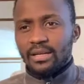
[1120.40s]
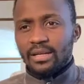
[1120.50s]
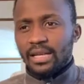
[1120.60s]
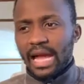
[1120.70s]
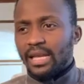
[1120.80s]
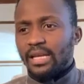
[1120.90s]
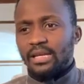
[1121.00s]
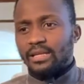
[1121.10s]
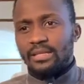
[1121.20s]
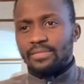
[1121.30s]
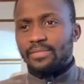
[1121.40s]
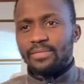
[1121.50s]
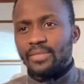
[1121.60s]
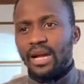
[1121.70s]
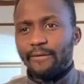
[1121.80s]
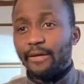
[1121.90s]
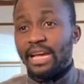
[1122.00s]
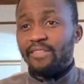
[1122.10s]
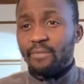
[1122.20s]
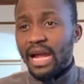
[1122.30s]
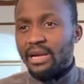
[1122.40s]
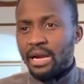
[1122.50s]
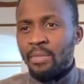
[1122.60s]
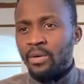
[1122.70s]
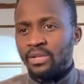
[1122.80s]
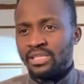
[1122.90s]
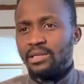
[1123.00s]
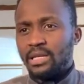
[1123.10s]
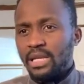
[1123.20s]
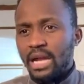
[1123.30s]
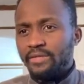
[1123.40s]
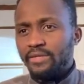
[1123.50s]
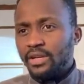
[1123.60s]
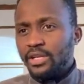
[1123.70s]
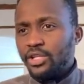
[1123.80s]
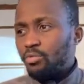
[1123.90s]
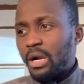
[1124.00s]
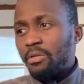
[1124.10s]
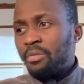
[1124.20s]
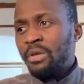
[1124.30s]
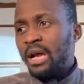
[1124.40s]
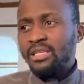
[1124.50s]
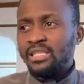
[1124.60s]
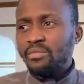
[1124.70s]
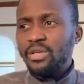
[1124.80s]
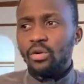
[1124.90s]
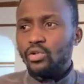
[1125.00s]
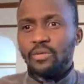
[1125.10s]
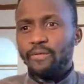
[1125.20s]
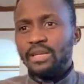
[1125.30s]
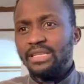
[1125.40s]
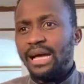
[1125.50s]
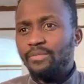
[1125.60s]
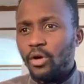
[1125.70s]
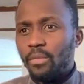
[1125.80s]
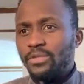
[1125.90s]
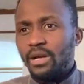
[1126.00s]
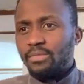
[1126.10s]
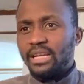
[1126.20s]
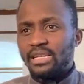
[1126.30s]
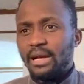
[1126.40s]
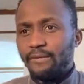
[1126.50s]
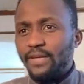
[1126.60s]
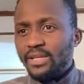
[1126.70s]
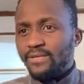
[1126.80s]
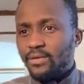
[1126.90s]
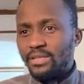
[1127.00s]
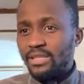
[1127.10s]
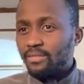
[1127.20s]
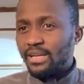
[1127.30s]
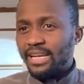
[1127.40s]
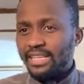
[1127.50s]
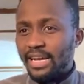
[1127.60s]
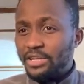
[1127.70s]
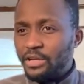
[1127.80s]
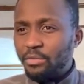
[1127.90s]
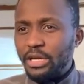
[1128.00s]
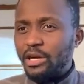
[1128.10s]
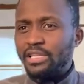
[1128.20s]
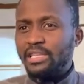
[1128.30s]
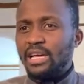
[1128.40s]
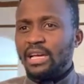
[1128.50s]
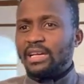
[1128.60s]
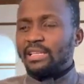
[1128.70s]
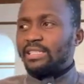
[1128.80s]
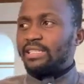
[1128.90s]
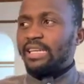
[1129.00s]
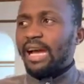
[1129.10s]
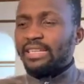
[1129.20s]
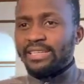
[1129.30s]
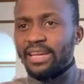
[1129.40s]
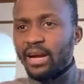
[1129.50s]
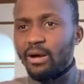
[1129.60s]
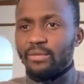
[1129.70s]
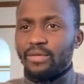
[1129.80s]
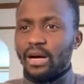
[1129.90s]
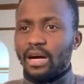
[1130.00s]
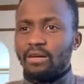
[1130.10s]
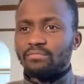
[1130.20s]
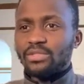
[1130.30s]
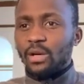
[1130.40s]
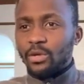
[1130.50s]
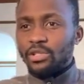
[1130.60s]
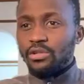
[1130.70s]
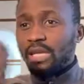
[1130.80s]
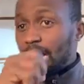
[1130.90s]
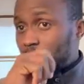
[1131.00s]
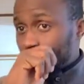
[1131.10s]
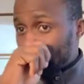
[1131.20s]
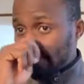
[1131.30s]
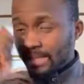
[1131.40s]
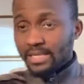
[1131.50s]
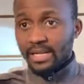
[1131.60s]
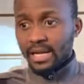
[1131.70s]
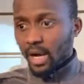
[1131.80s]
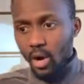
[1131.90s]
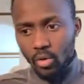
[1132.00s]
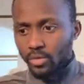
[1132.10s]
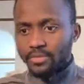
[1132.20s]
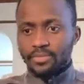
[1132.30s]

like, I feel like if my grandma was still alive, she'd probably be asking me, oh, to fix laptop, something like that, fix phone, something like that, because the idea of someone doing IT is like, oh,